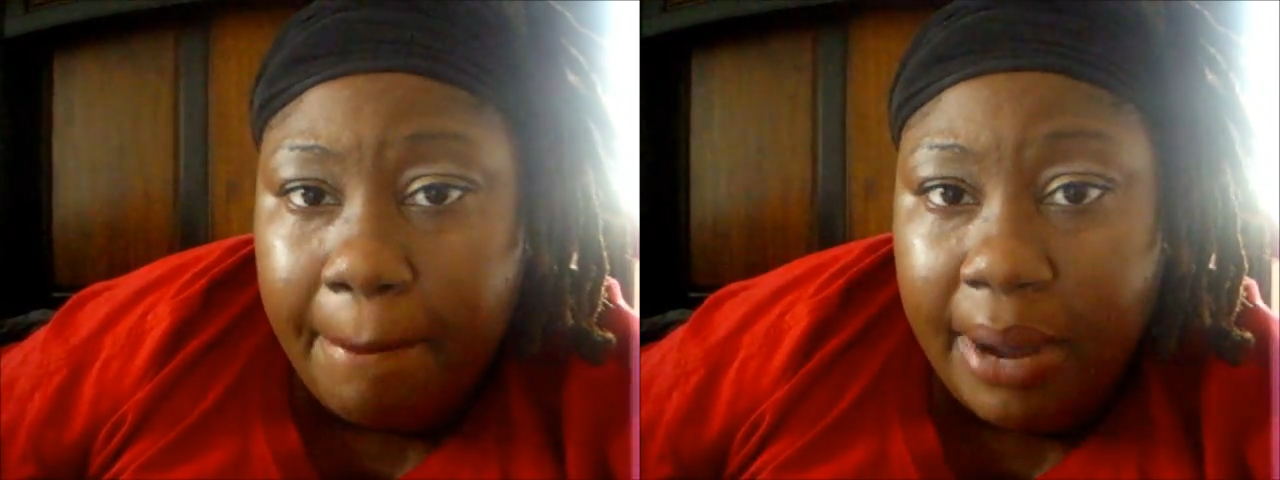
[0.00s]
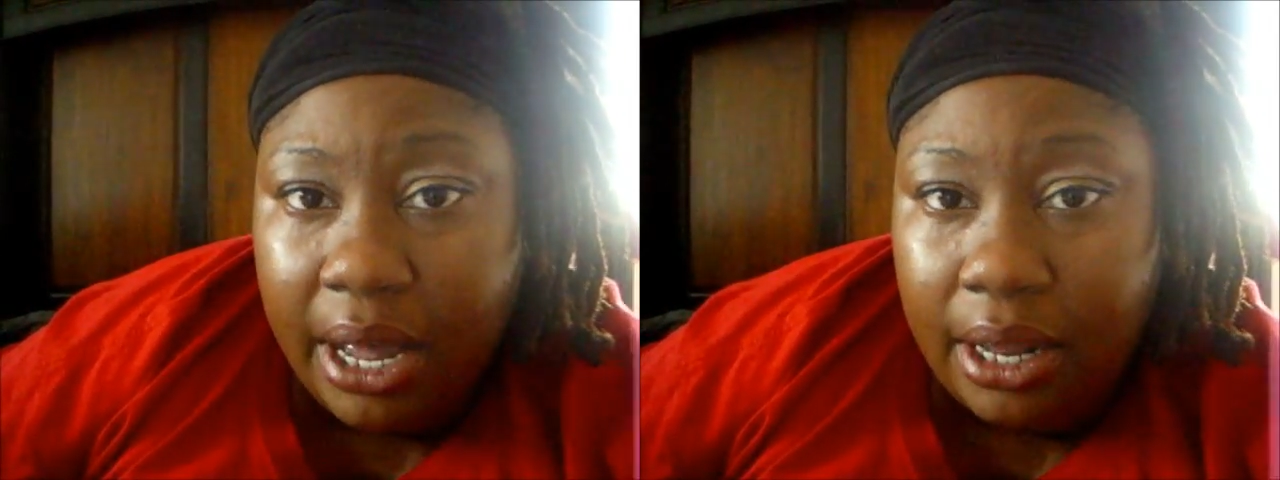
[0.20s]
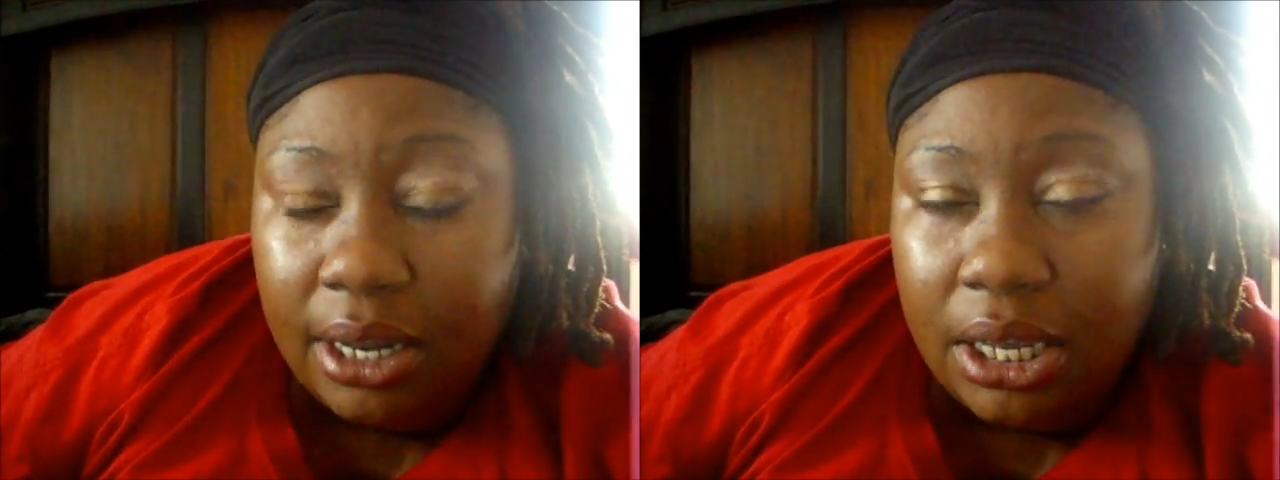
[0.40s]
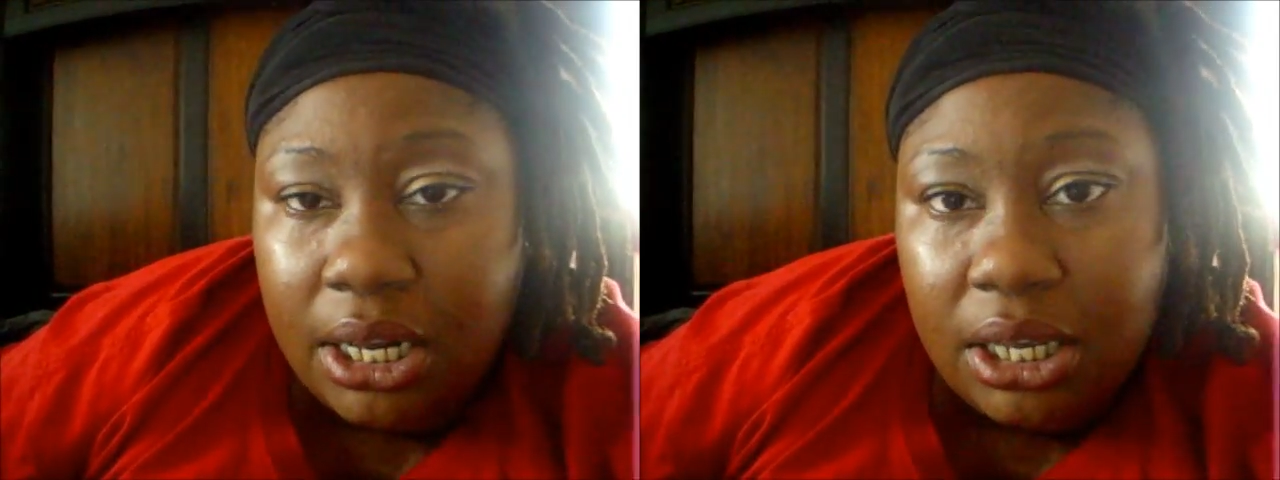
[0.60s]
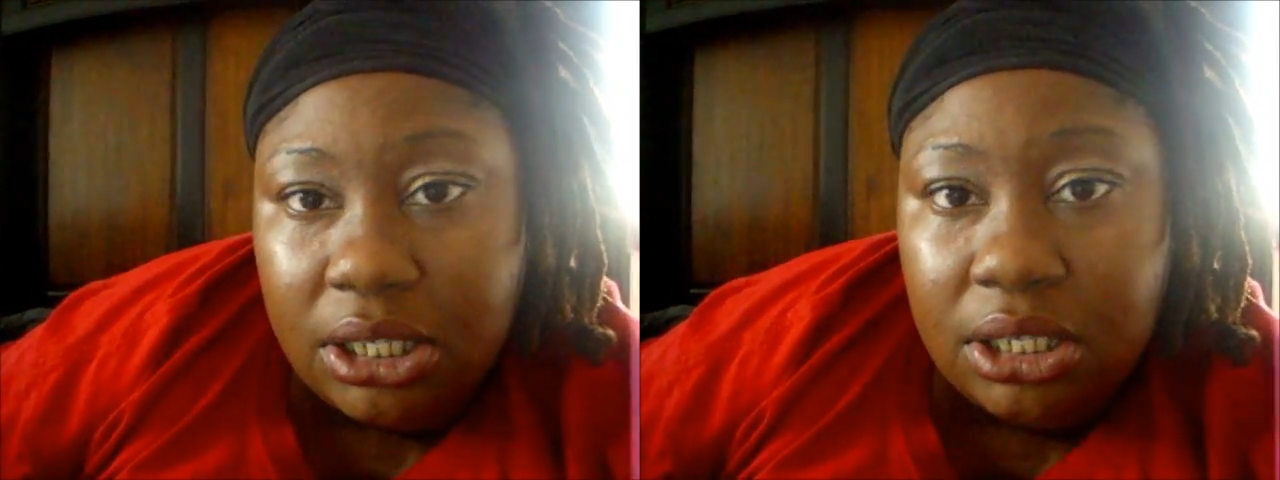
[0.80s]
but it
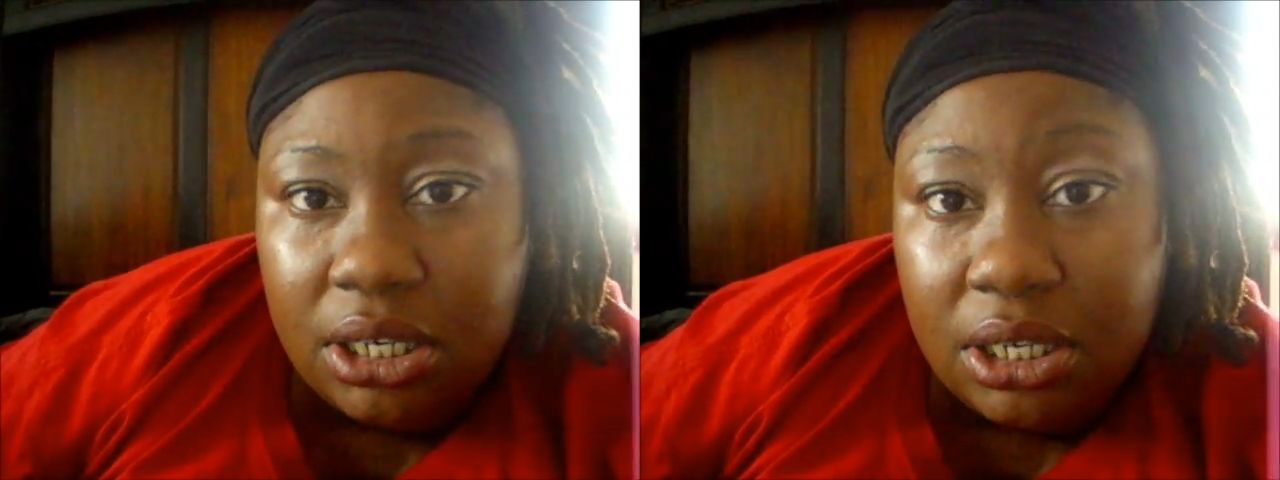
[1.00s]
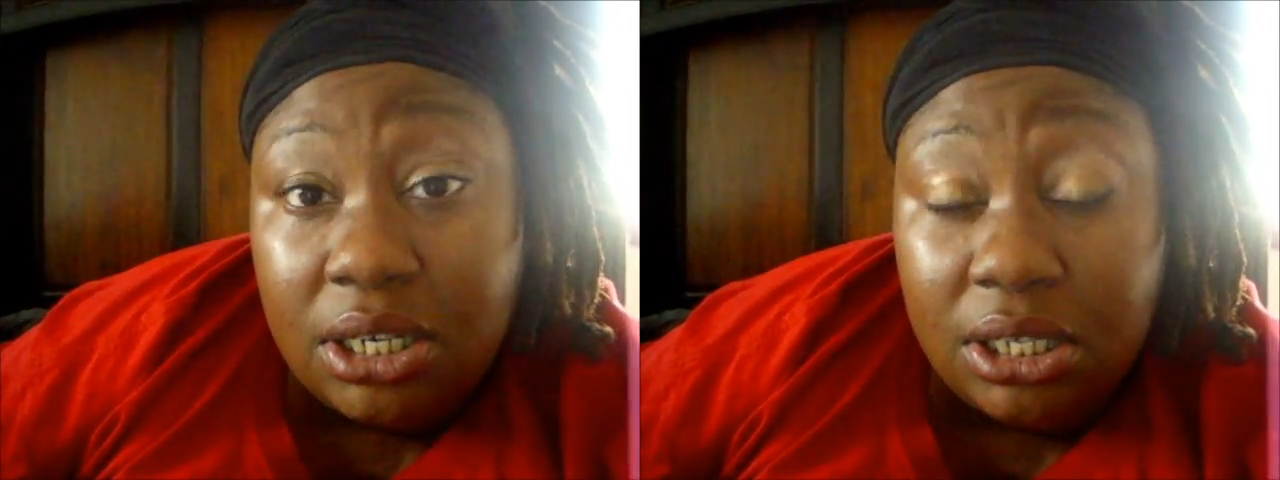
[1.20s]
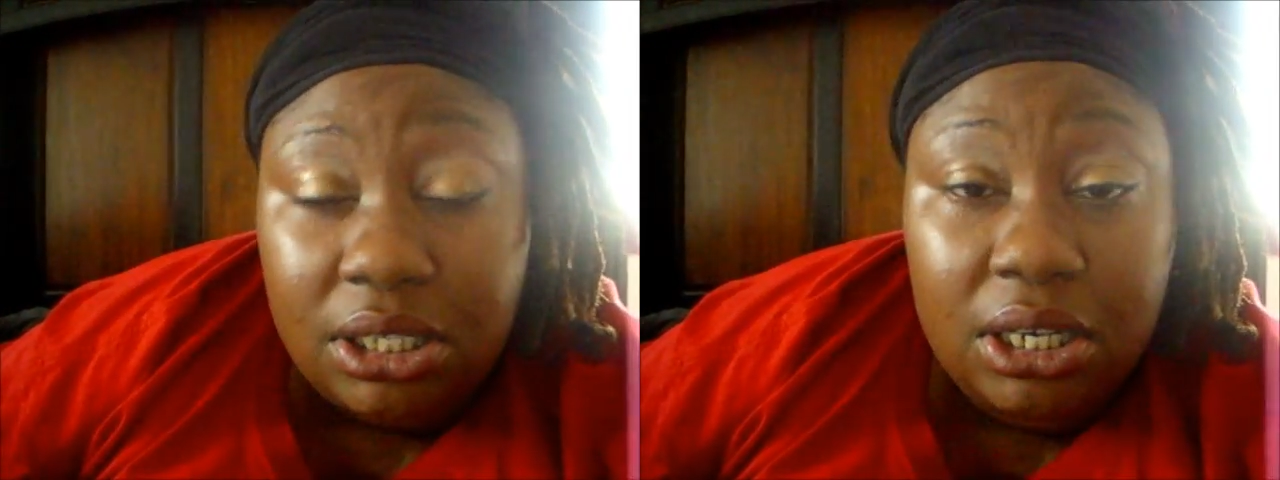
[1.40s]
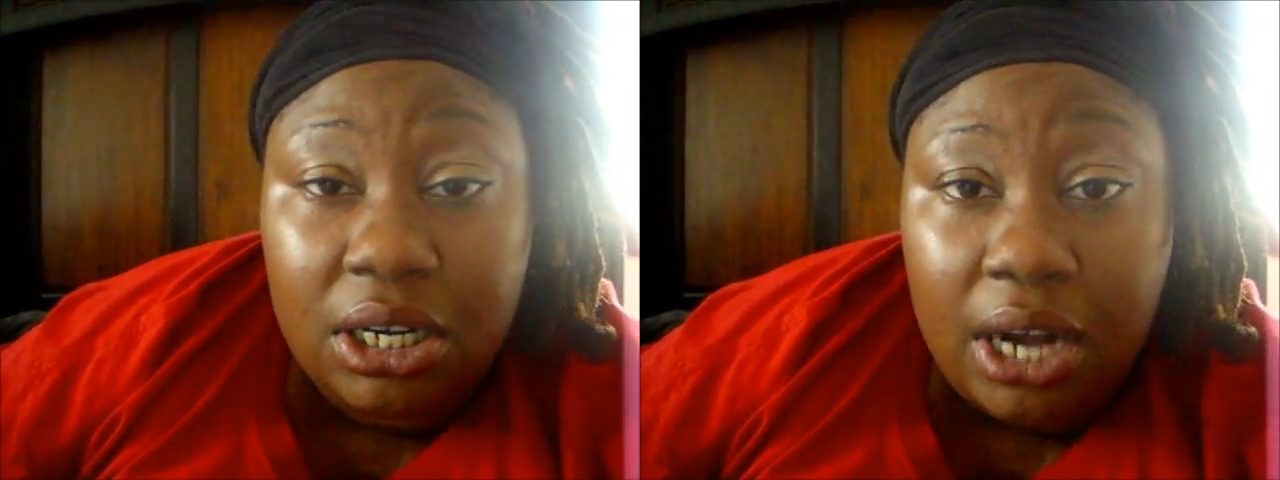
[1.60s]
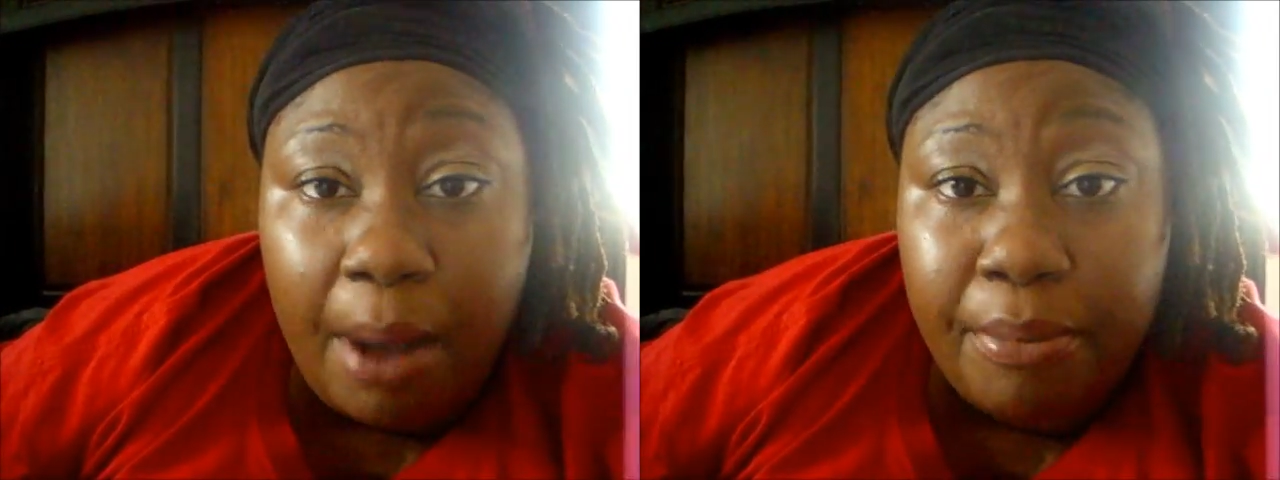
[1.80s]
is good to see the
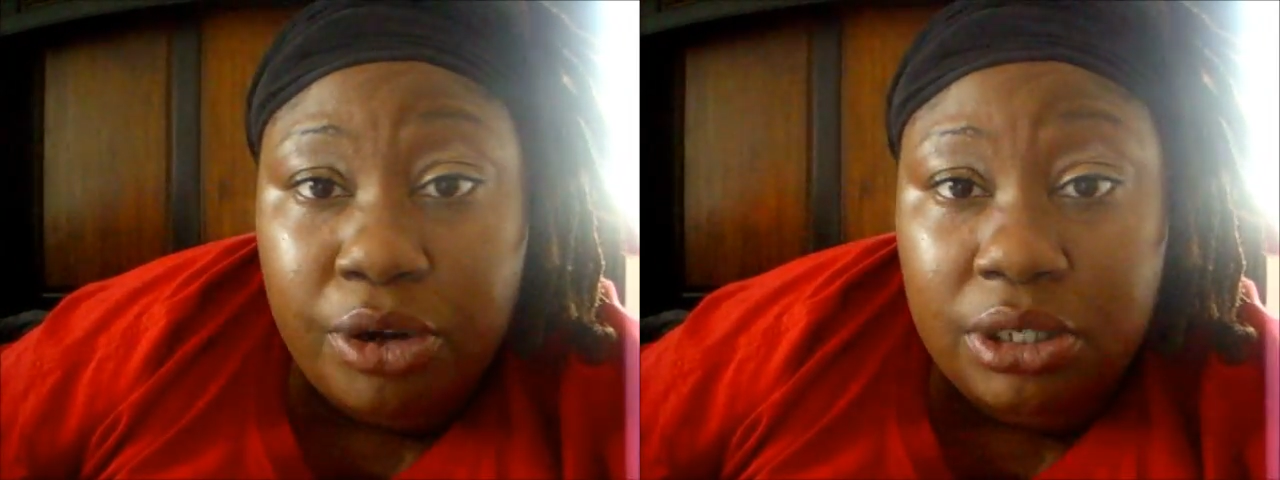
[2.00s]
numbers